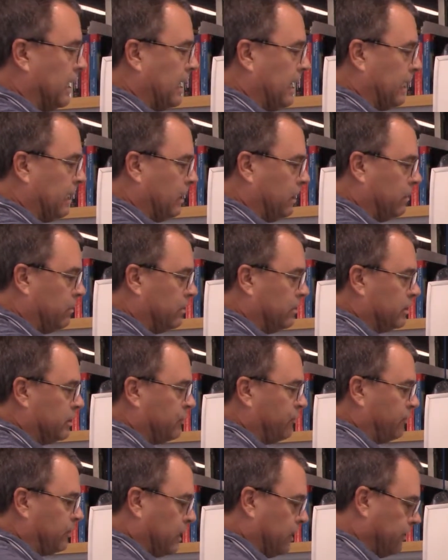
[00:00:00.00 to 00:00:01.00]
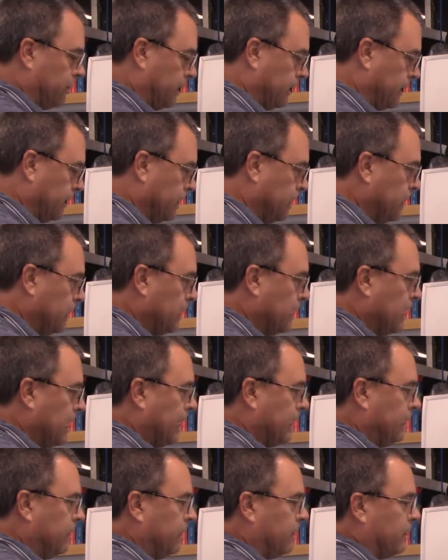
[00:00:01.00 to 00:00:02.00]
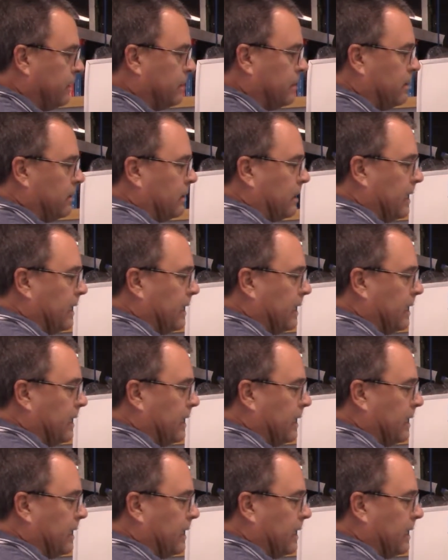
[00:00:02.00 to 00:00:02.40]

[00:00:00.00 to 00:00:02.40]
I knew it was floating, and you can